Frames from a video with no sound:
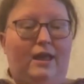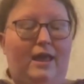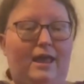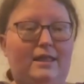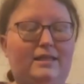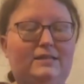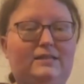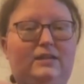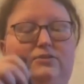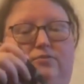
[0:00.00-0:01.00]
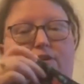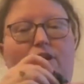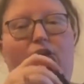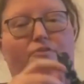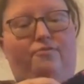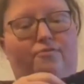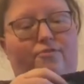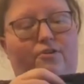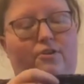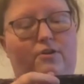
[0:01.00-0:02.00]
And this is for if
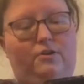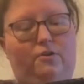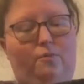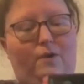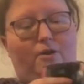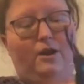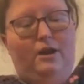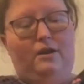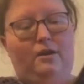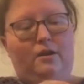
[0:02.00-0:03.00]
you're wearing